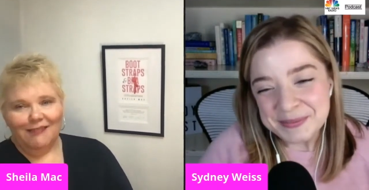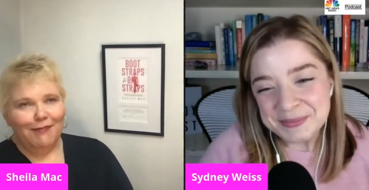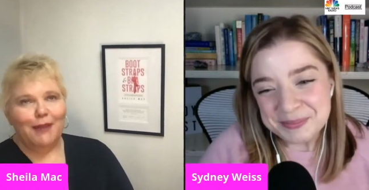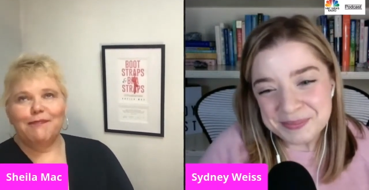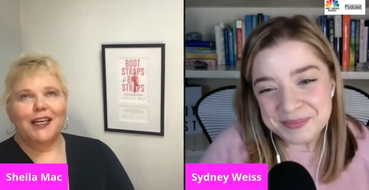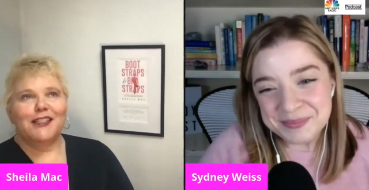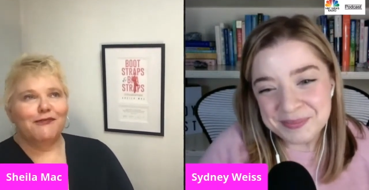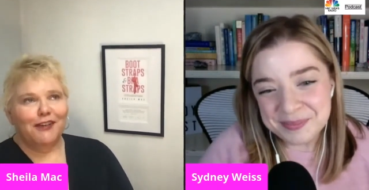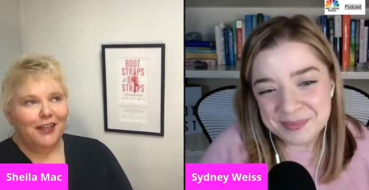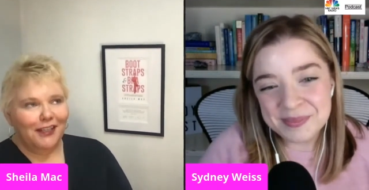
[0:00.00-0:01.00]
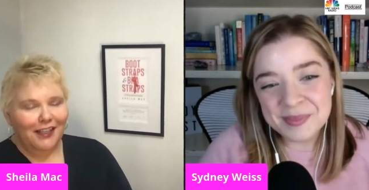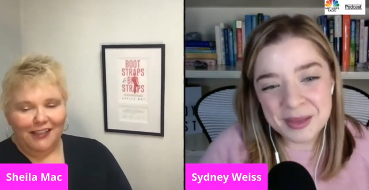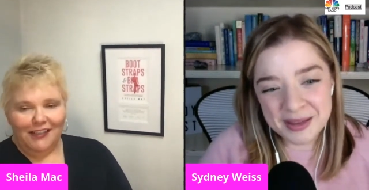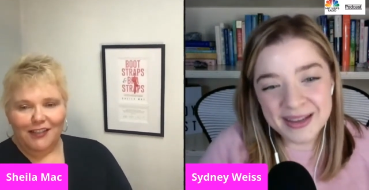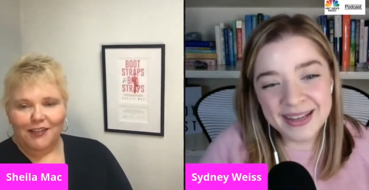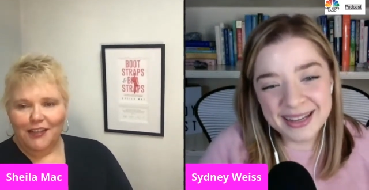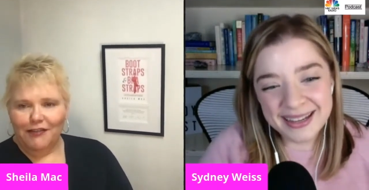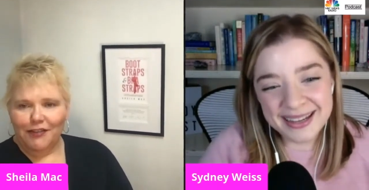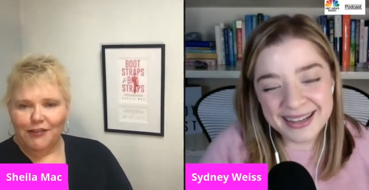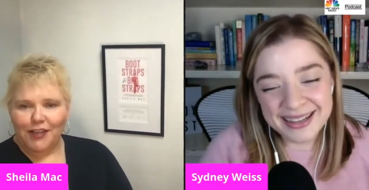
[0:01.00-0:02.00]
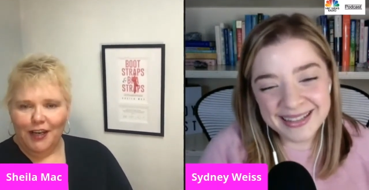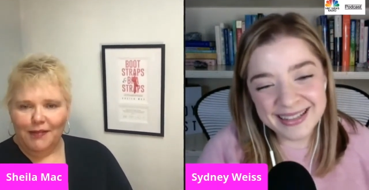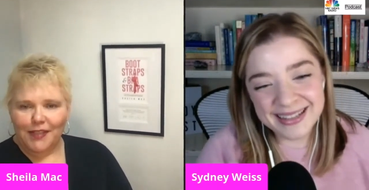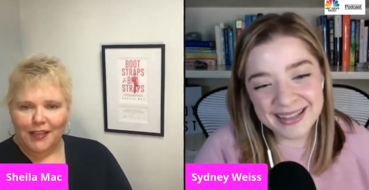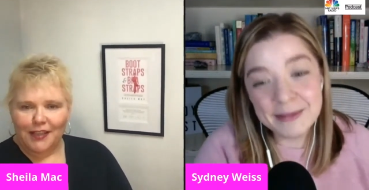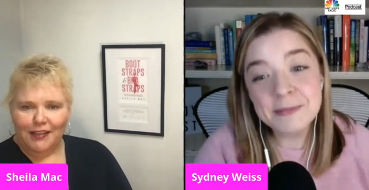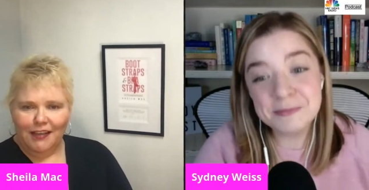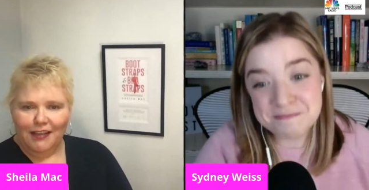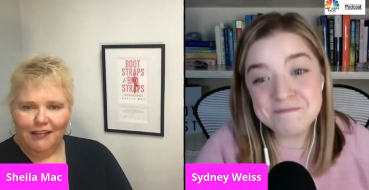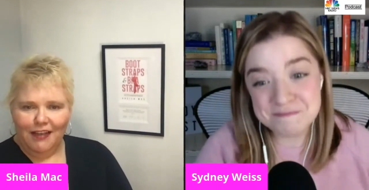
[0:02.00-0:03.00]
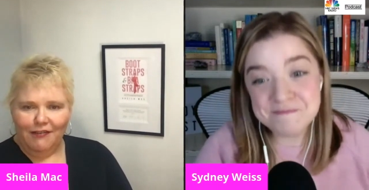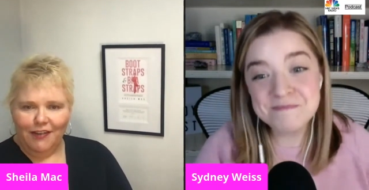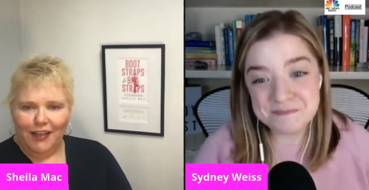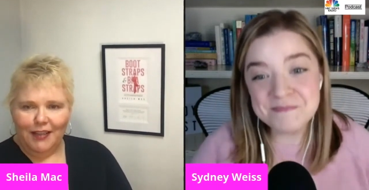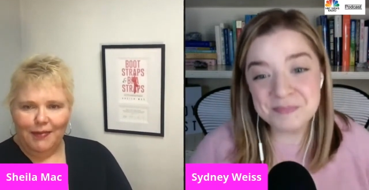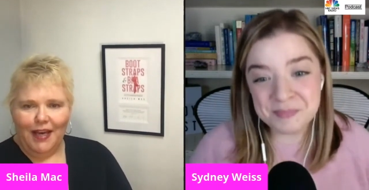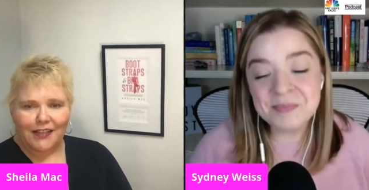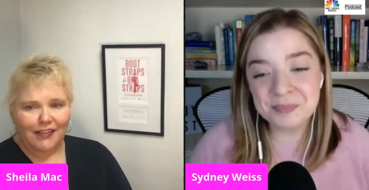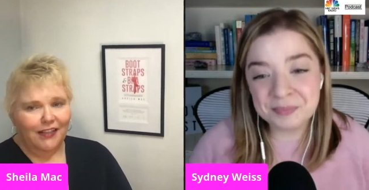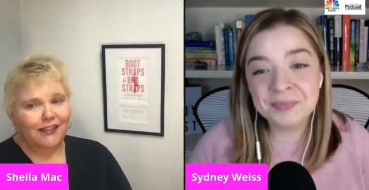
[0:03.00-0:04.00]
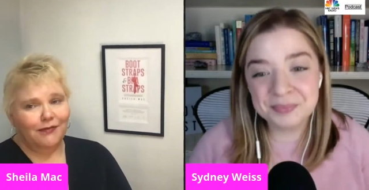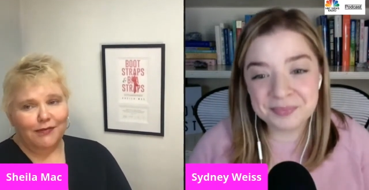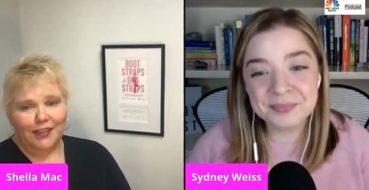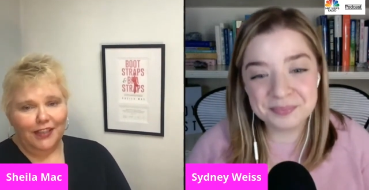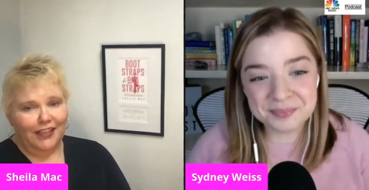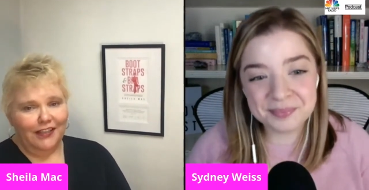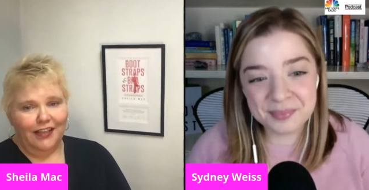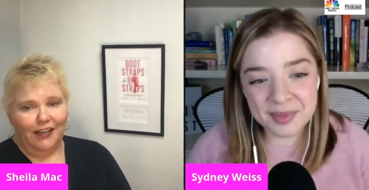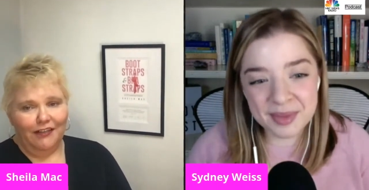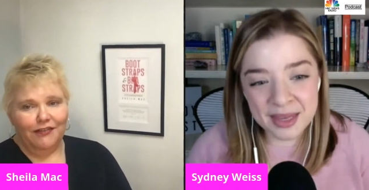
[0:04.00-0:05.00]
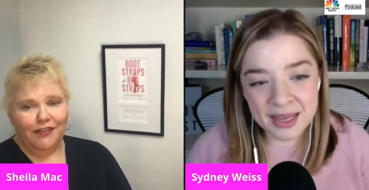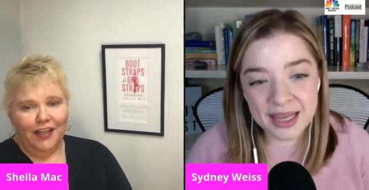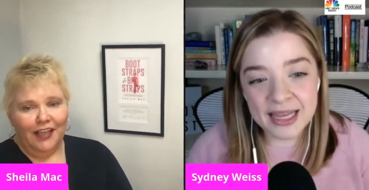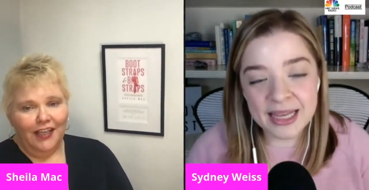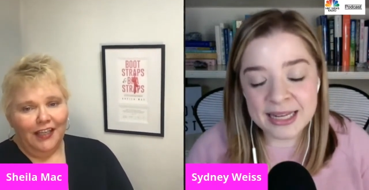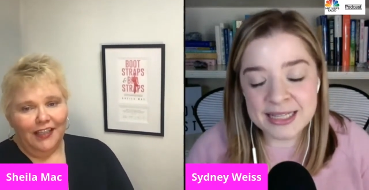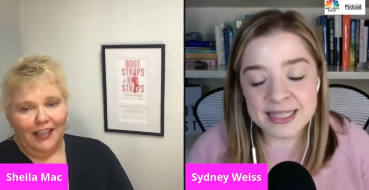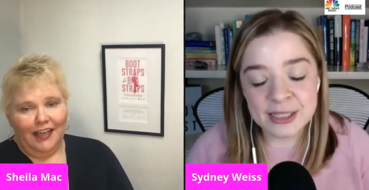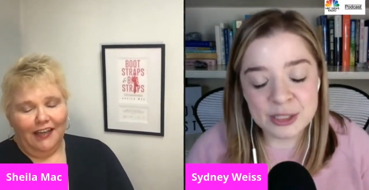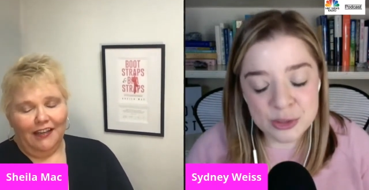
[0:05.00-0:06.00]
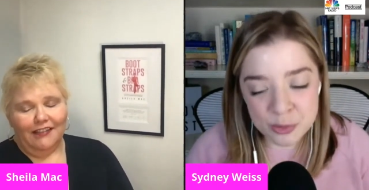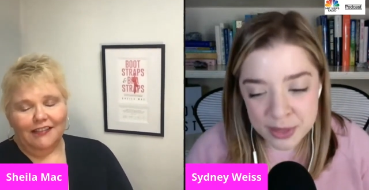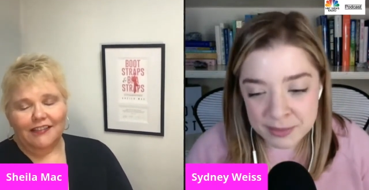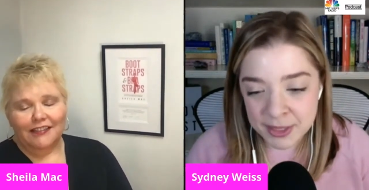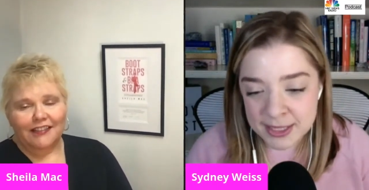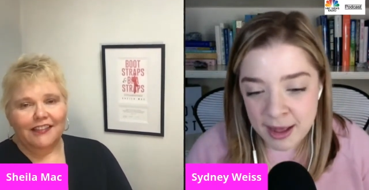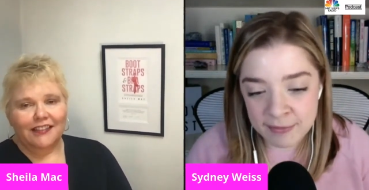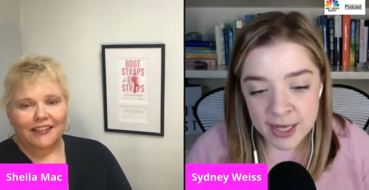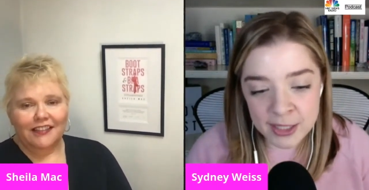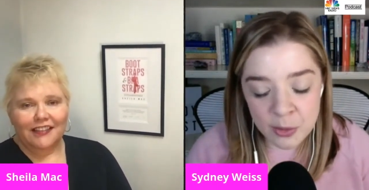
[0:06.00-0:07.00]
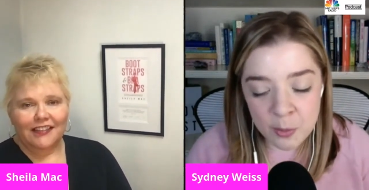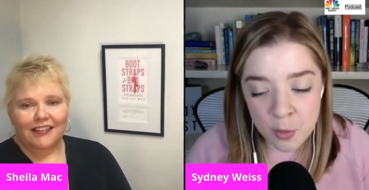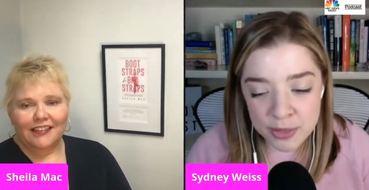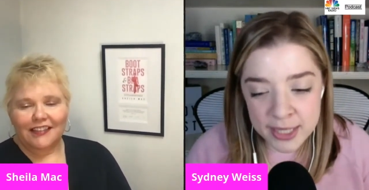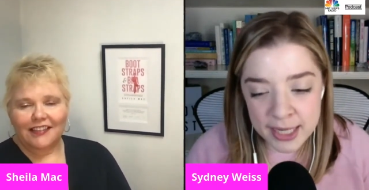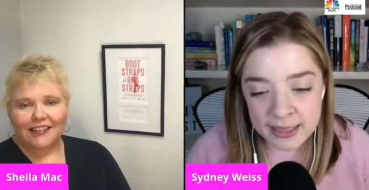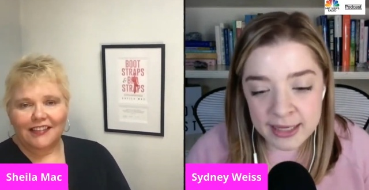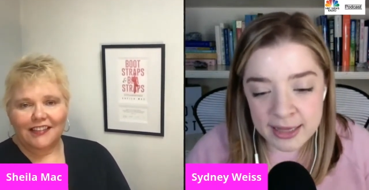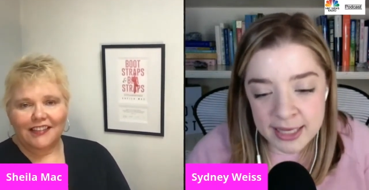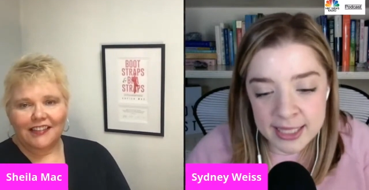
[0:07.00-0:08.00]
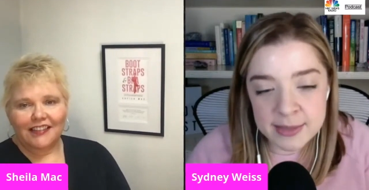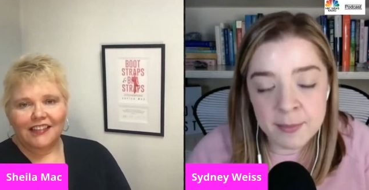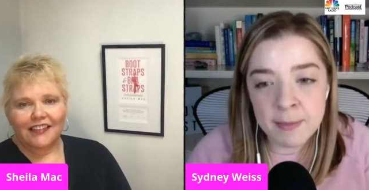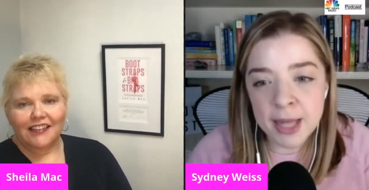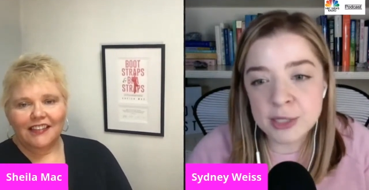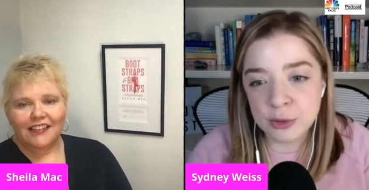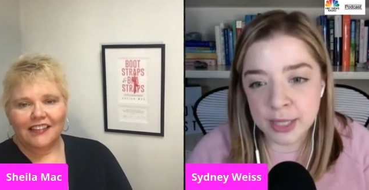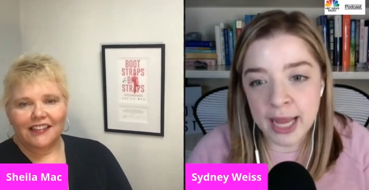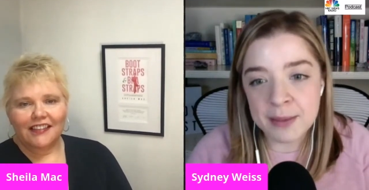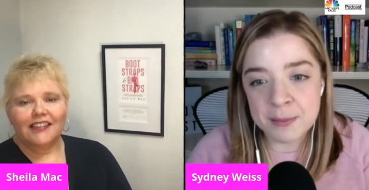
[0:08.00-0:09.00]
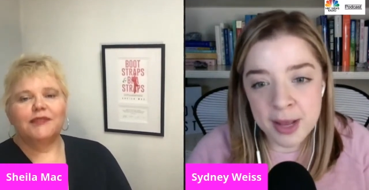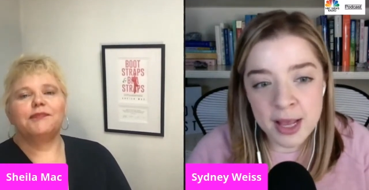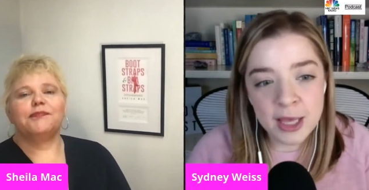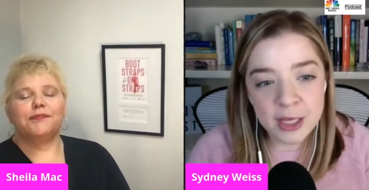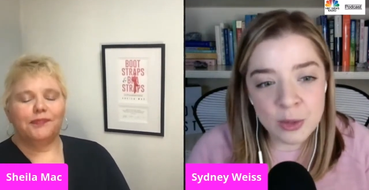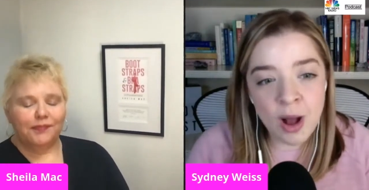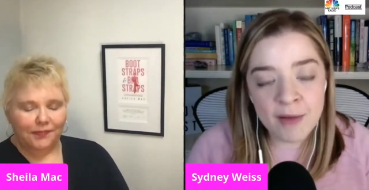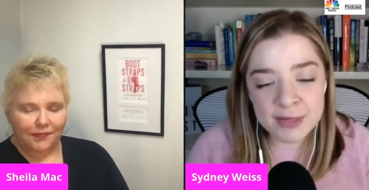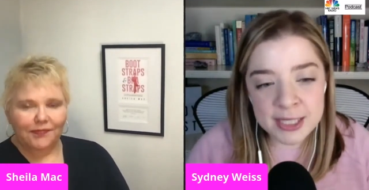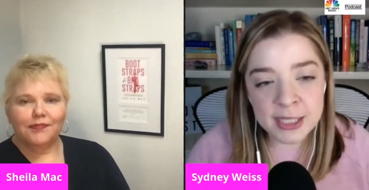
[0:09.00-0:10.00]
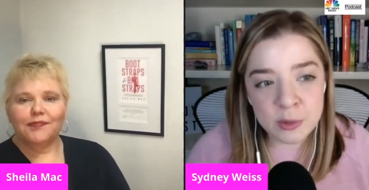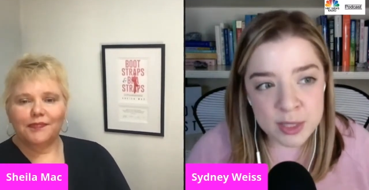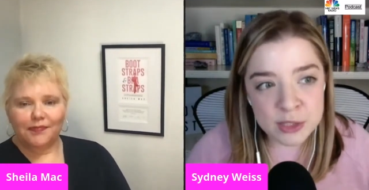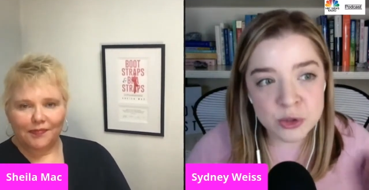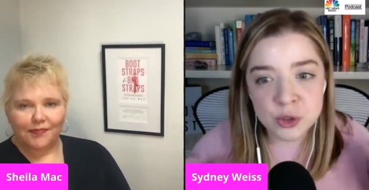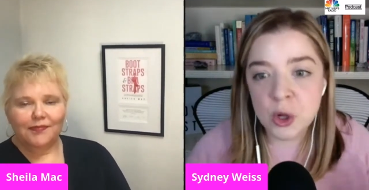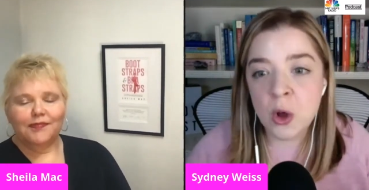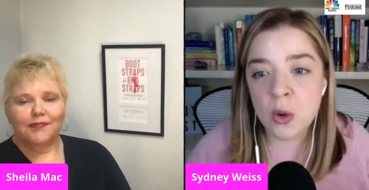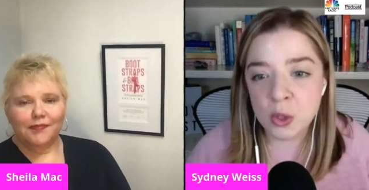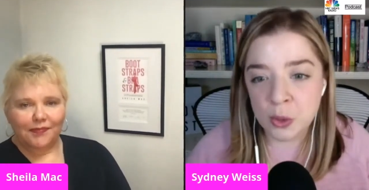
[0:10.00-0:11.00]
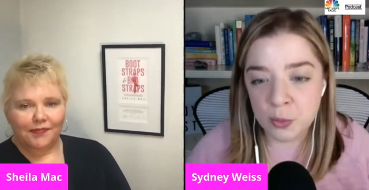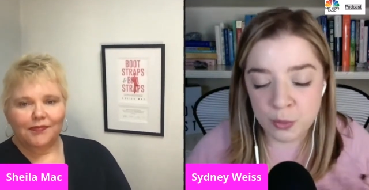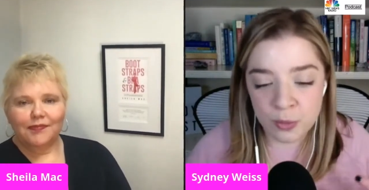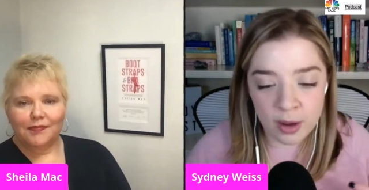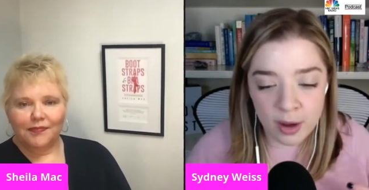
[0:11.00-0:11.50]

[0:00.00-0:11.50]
Speaker 1: my best friend took it a few times, I think, and finally passed it. It's really tough. It is
Speaker 2: extremely tough. And, you know, more than anything, I think it's a mental game. You know, obviously you need to show you